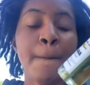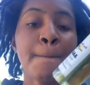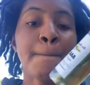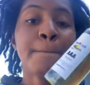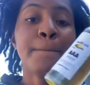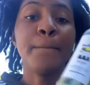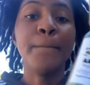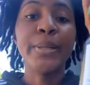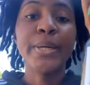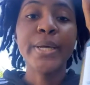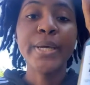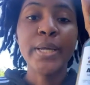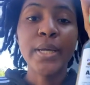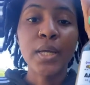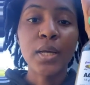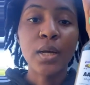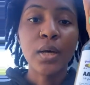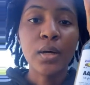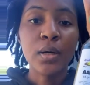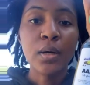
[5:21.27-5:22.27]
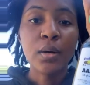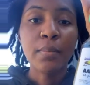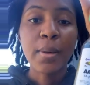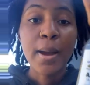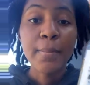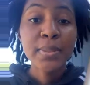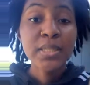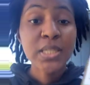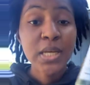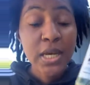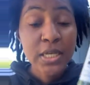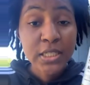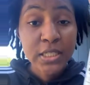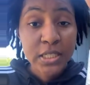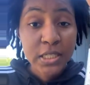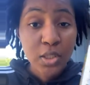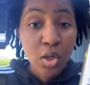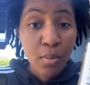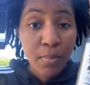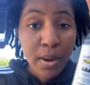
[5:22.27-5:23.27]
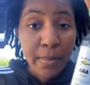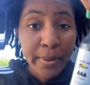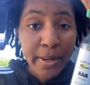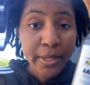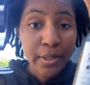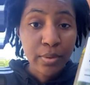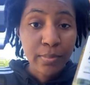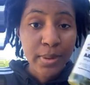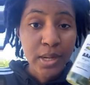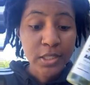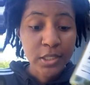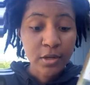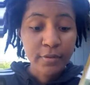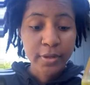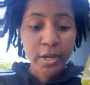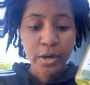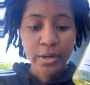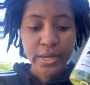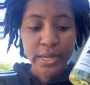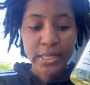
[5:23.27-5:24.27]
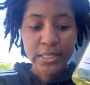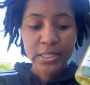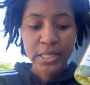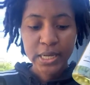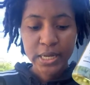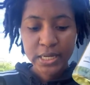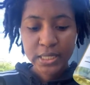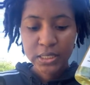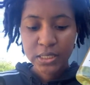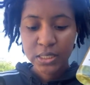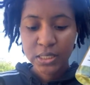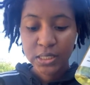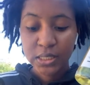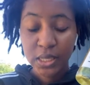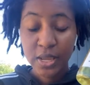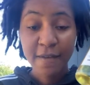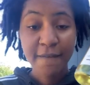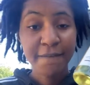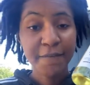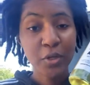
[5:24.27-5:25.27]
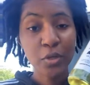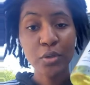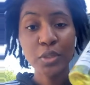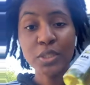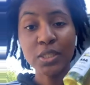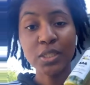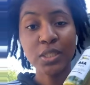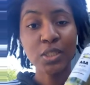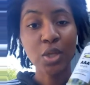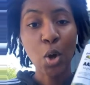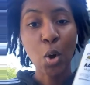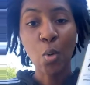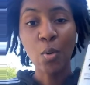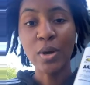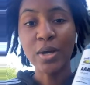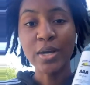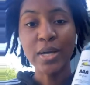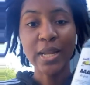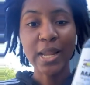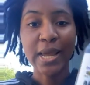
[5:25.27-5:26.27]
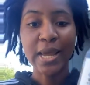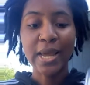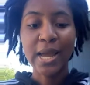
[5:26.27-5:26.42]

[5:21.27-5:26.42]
But I massage this on my body with my self-care days, and it feels so good. Like